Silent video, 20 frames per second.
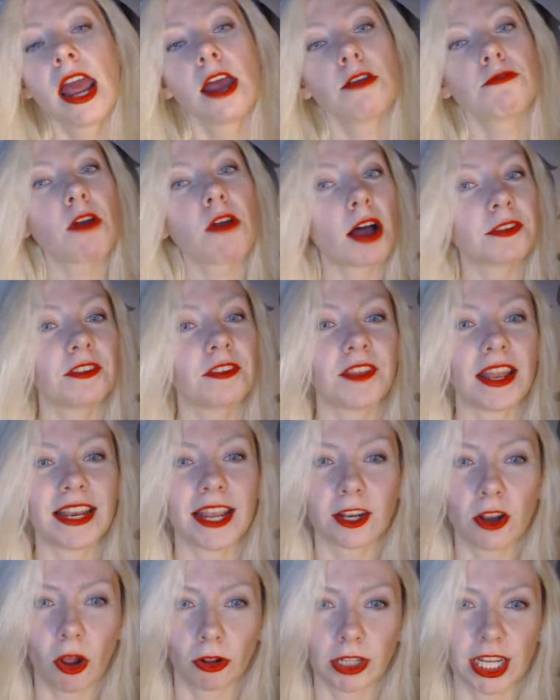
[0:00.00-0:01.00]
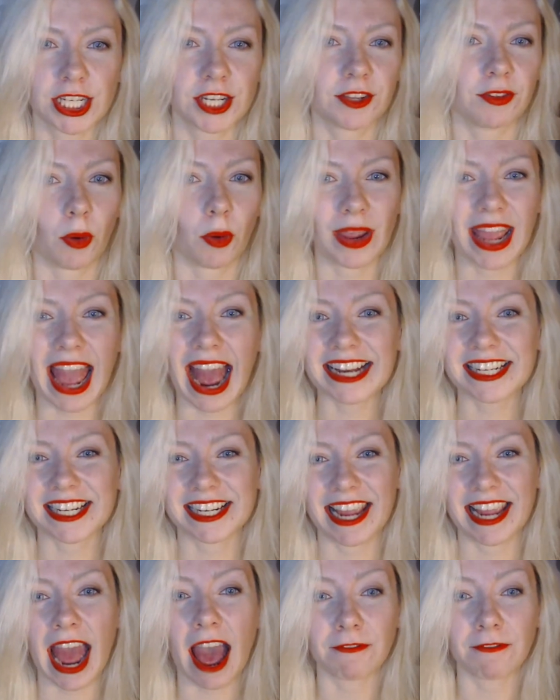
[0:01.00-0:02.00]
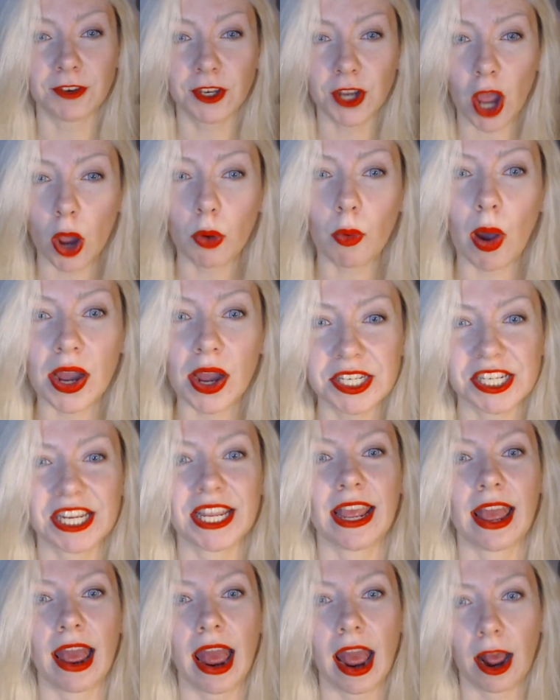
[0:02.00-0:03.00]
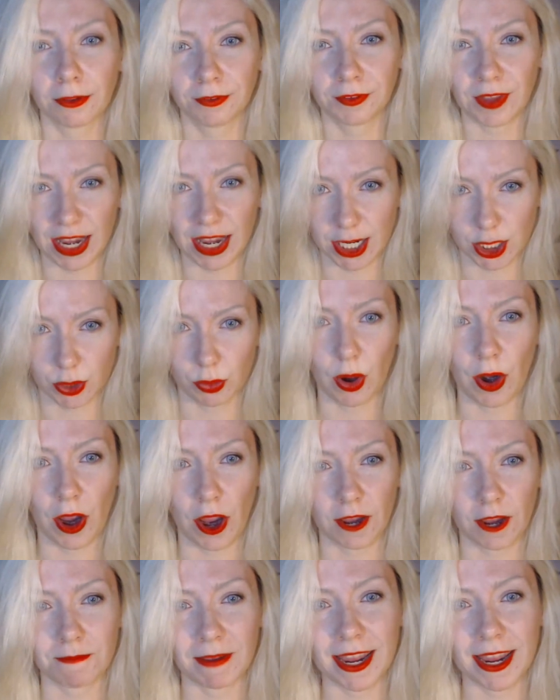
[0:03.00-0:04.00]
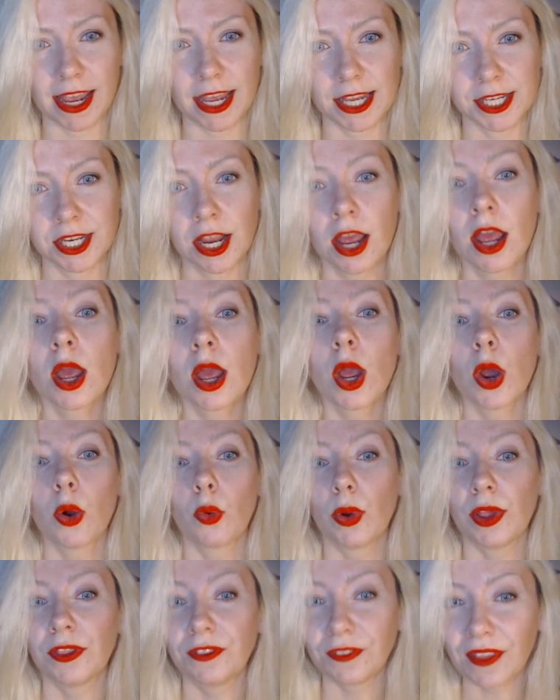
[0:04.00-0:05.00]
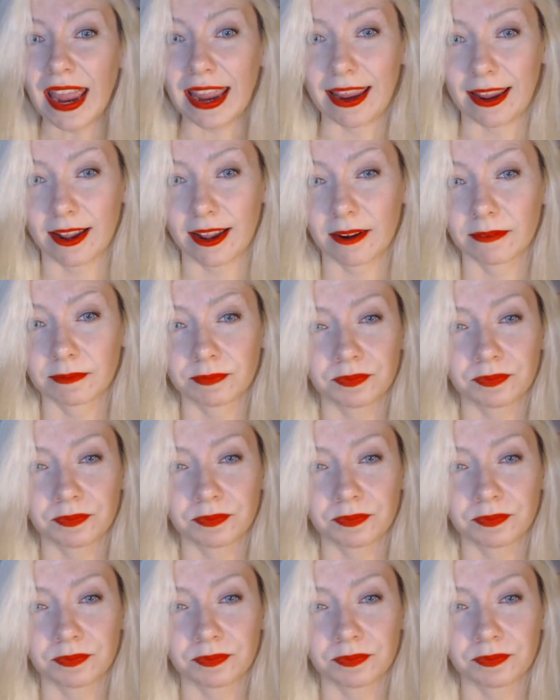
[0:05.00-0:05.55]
rather than acknowledge that we actually have no idea how things work, because we think